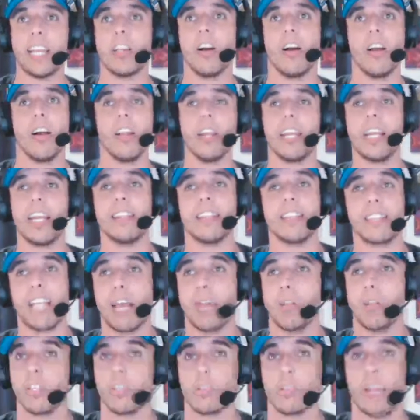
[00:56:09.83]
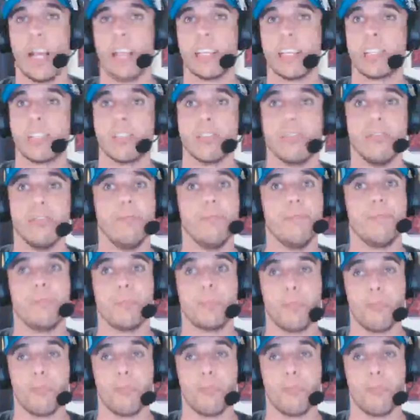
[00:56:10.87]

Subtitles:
kind of lead in this game like the Dragons do,